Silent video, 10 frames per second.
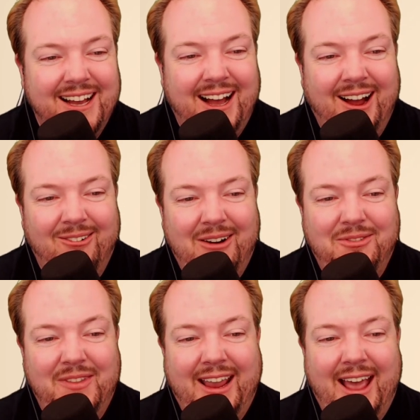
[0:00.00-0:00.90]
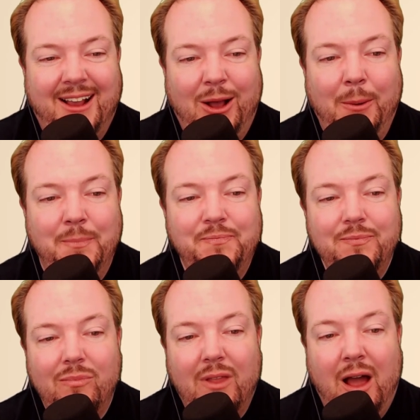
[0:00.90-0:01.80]
right from the get-go.
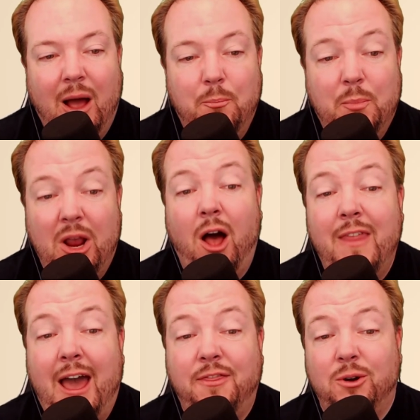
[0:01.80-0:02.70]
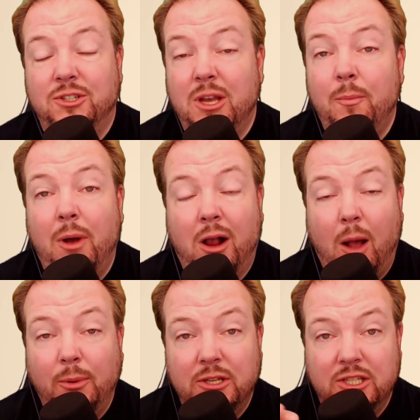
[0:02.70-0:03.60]
Beyond that, there are a
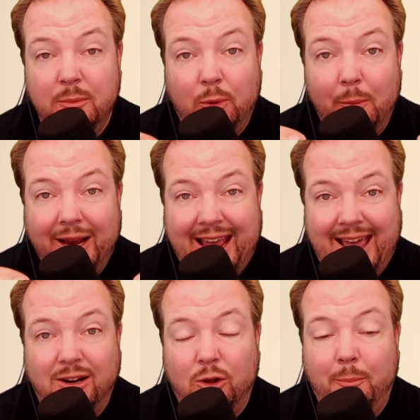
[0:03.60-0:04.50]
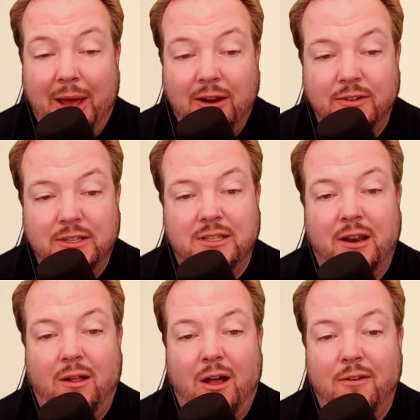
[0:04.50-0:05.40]
couple of simple mechanical benefits that
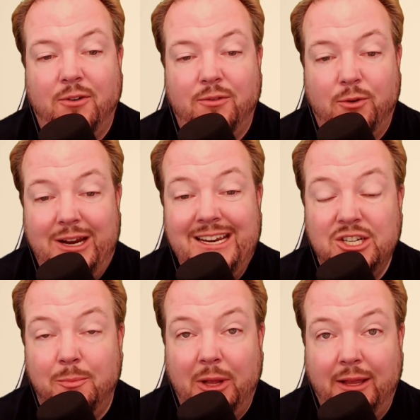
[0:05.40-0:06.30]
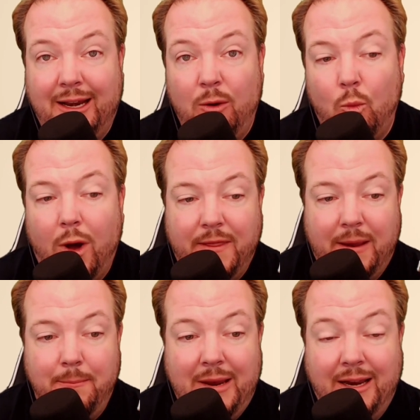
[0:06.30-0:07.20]
I'll offer for each ability and what they
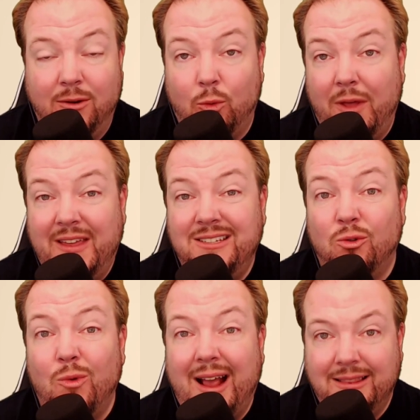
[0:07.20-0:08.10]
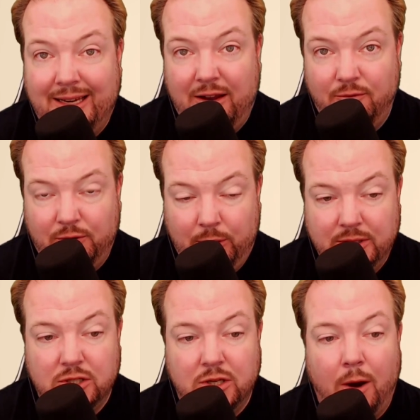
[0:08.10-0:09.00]
mean and what they directly
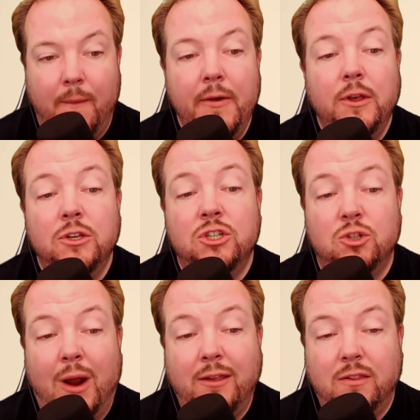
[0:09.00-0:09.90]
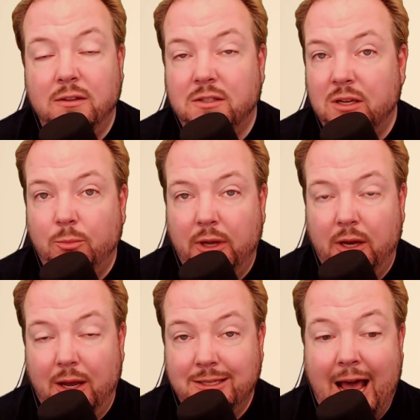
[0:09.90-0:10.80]
influence. So, strength is
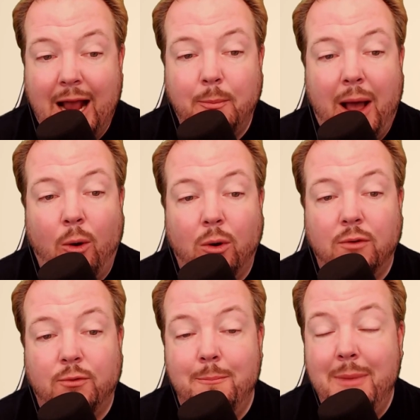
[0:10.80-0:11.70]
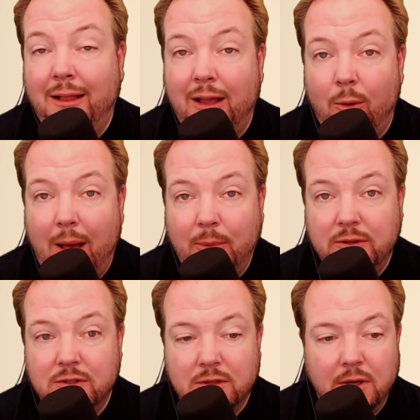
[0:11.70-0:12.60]
simply attack power from melee
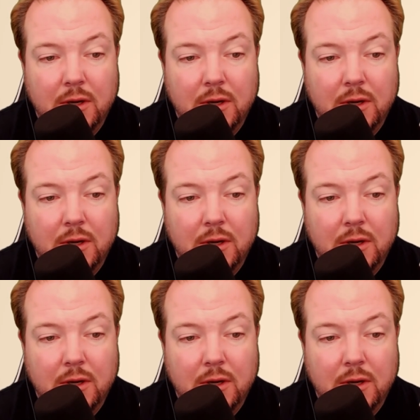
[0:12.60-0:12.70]
weapons.